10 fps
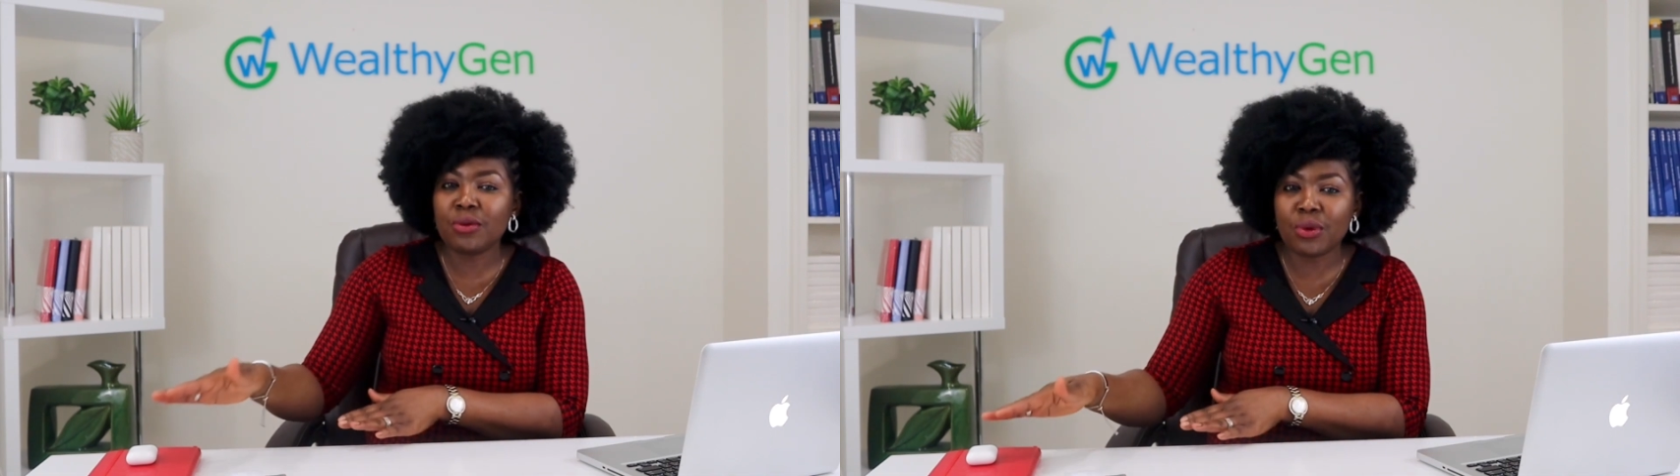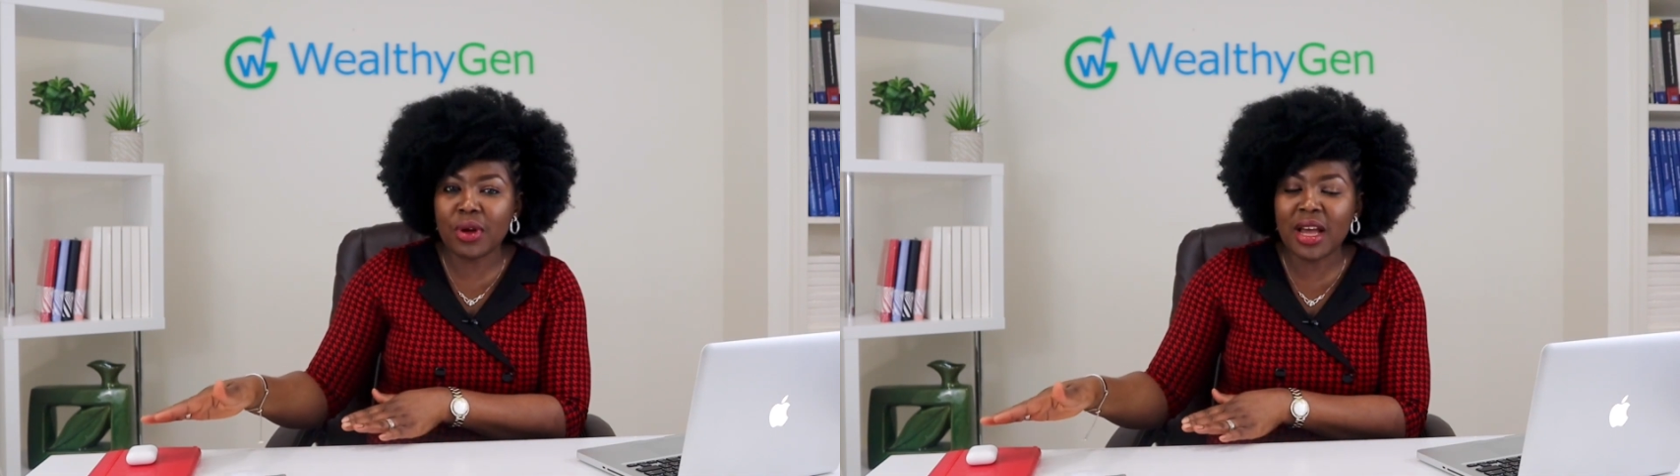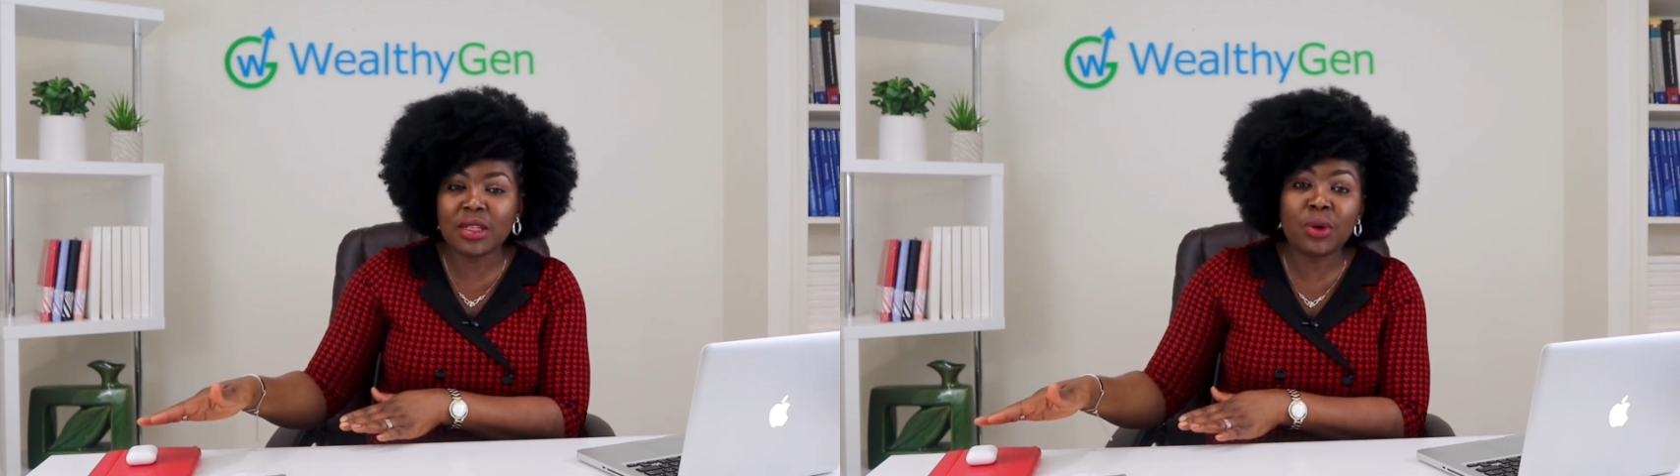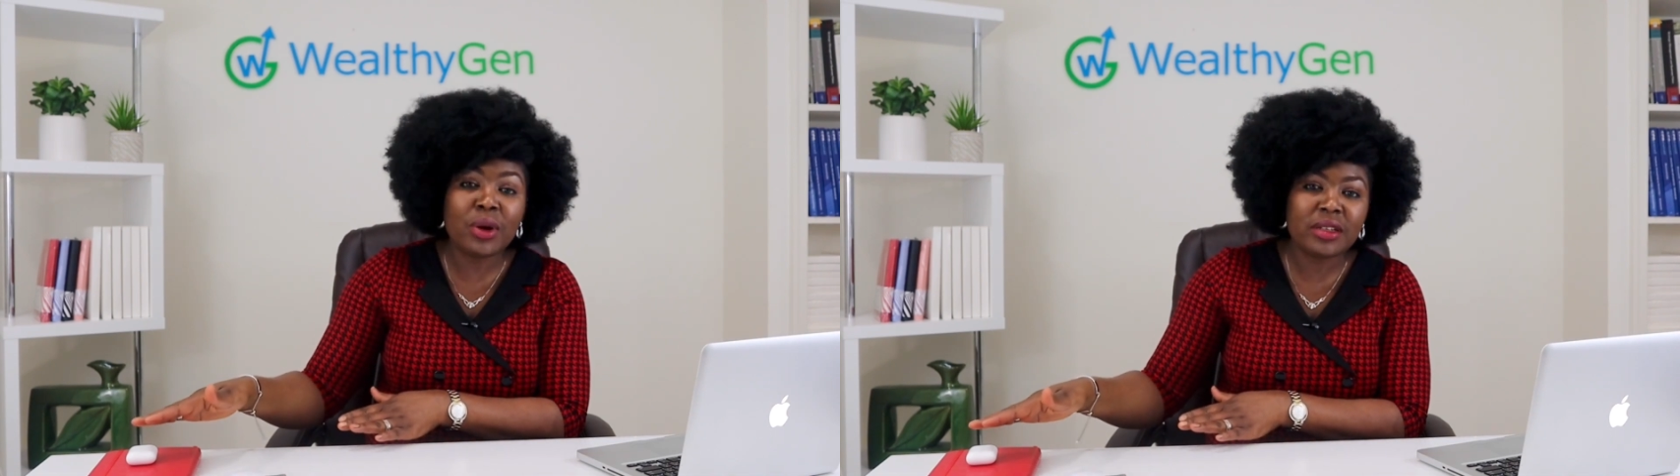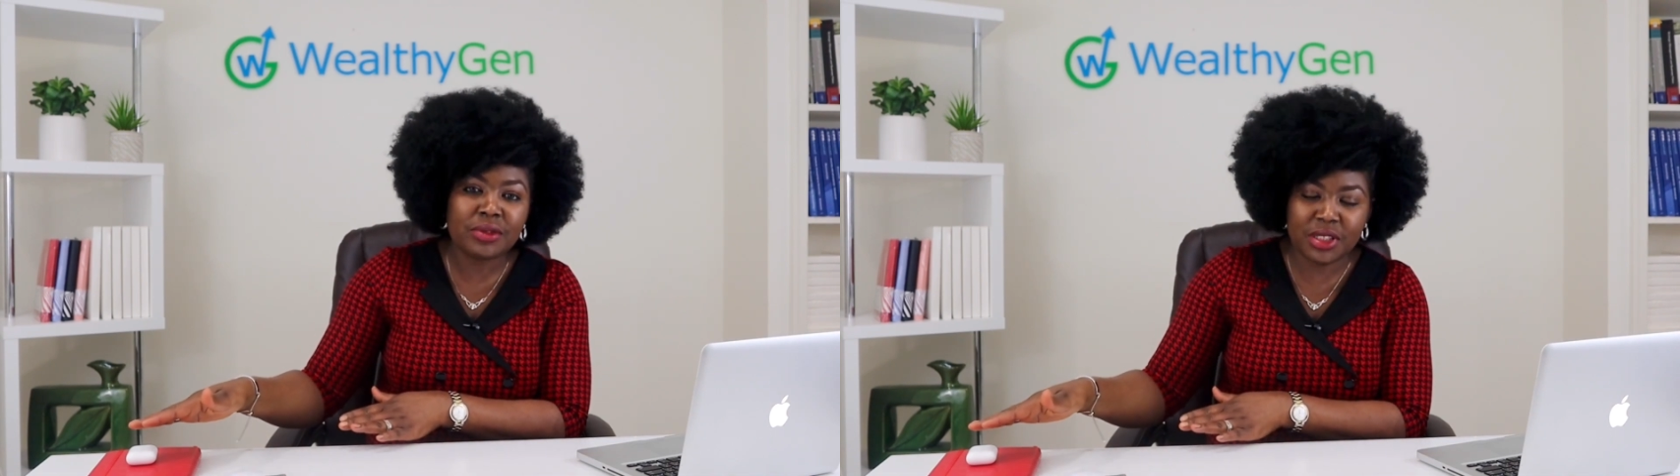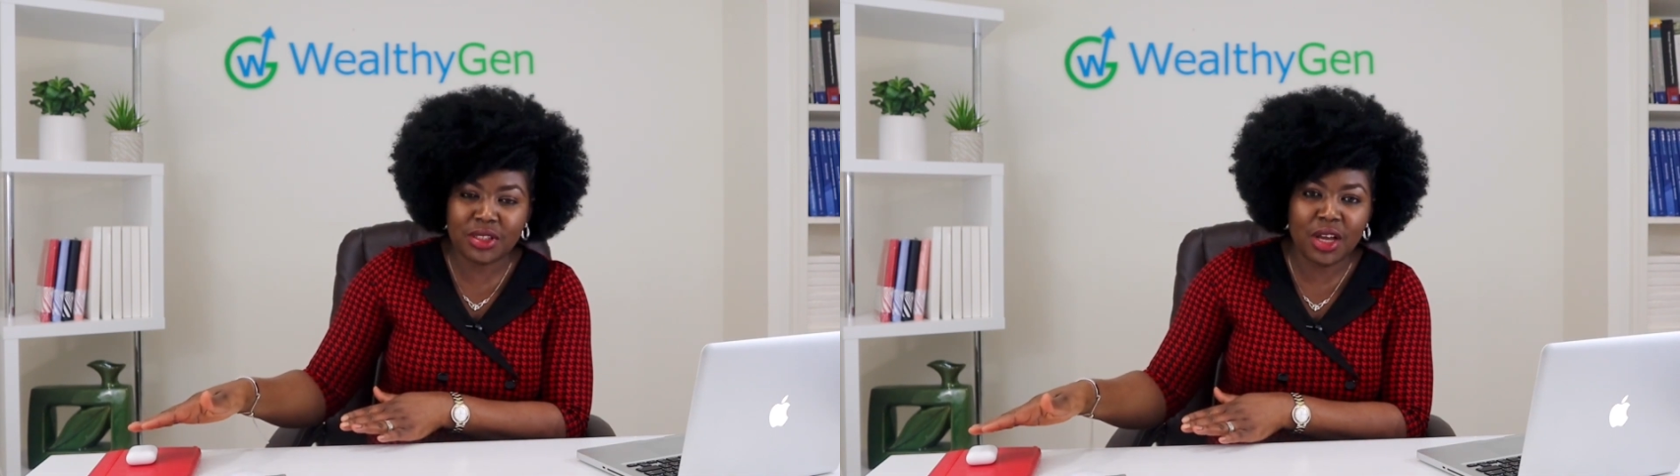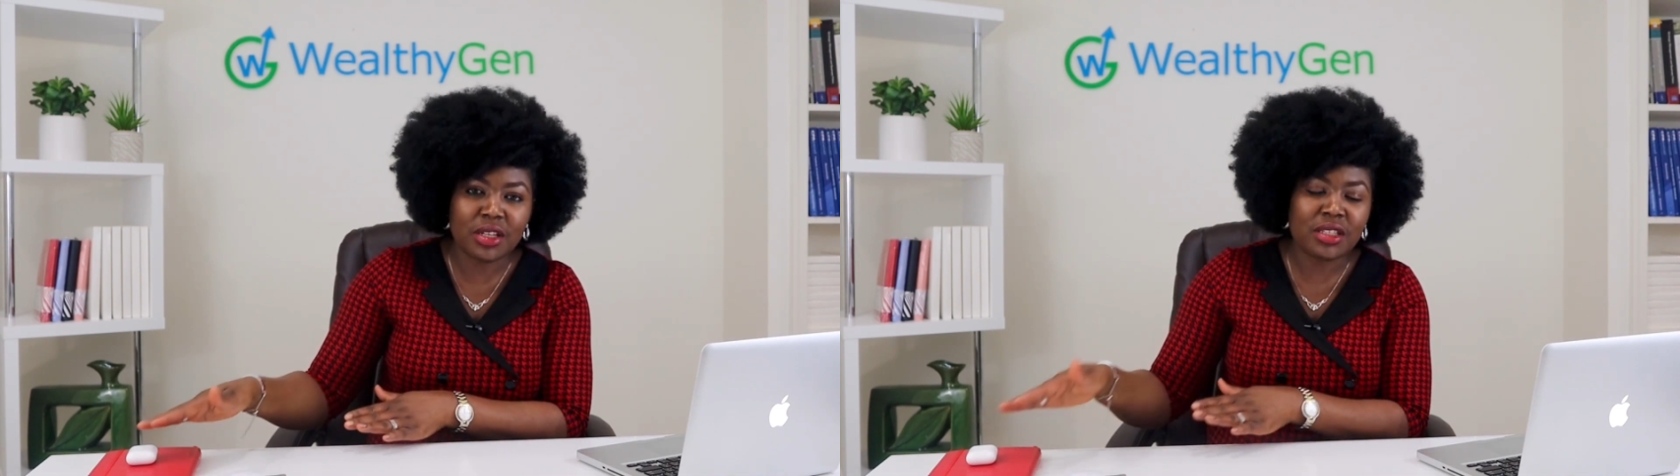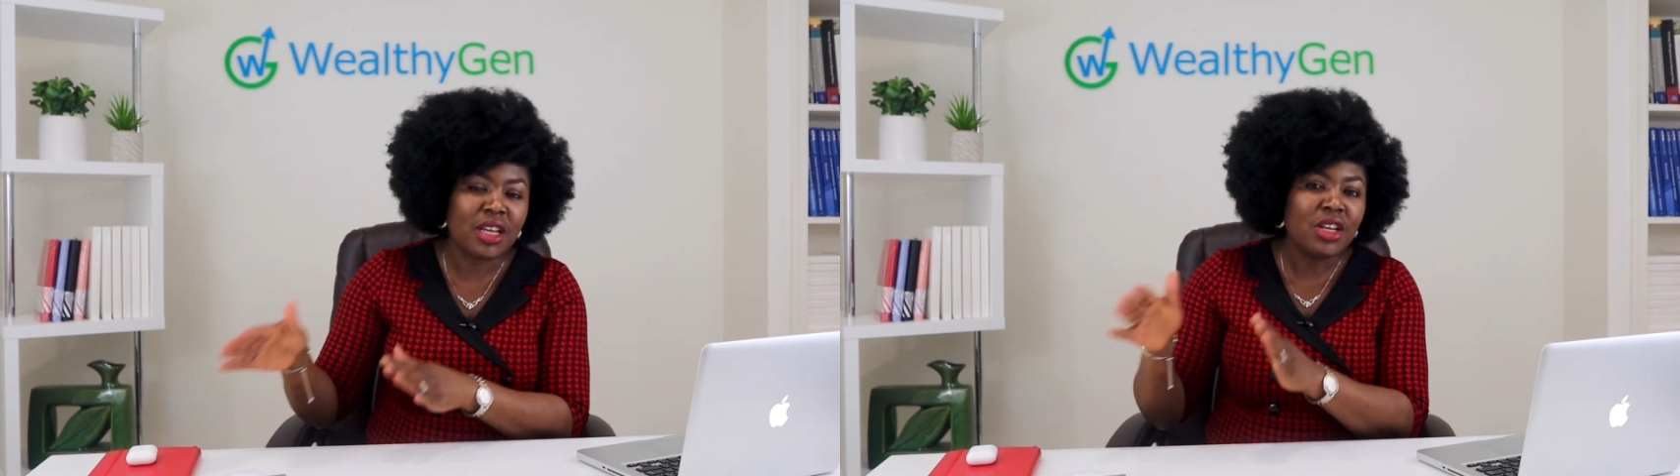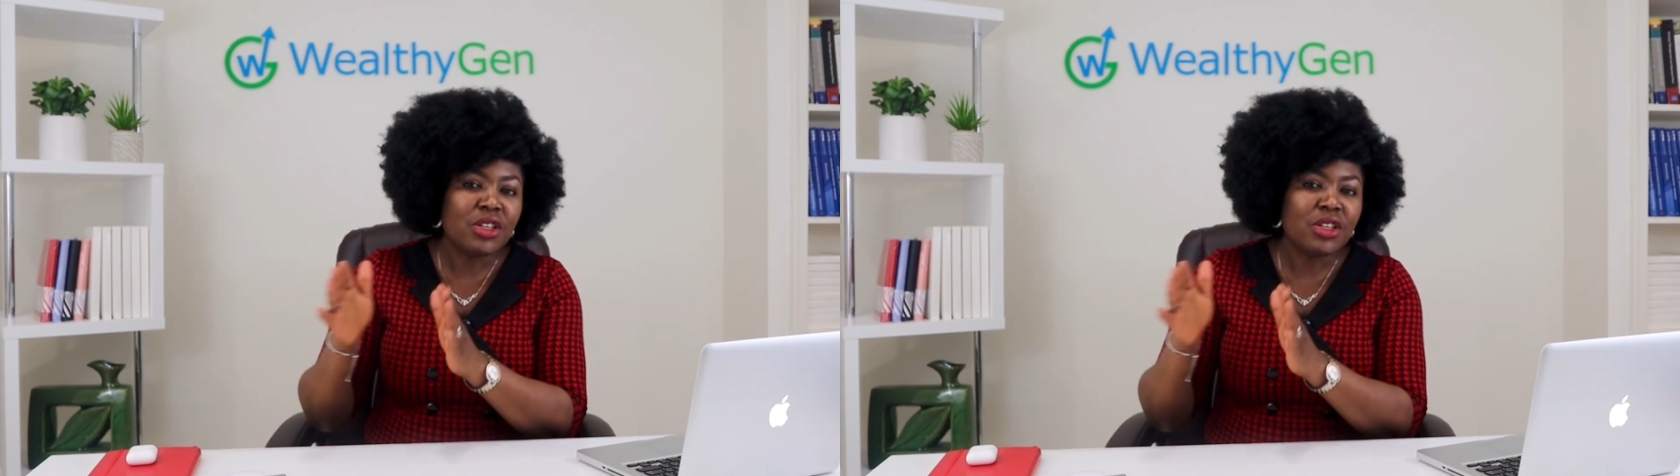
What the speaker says: lower returns.